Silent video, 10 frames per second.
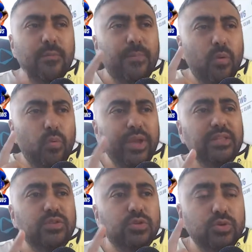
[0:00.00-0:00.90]
But we
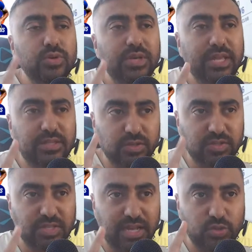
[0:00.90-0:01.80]
do need to
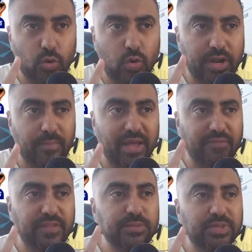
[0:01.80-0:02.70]
start talking about
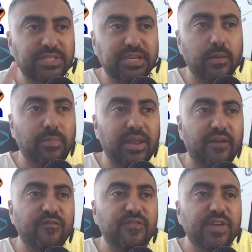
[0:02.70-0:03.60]
this particular player,
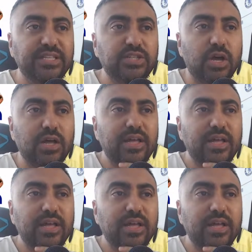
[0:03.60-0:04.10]
Viktor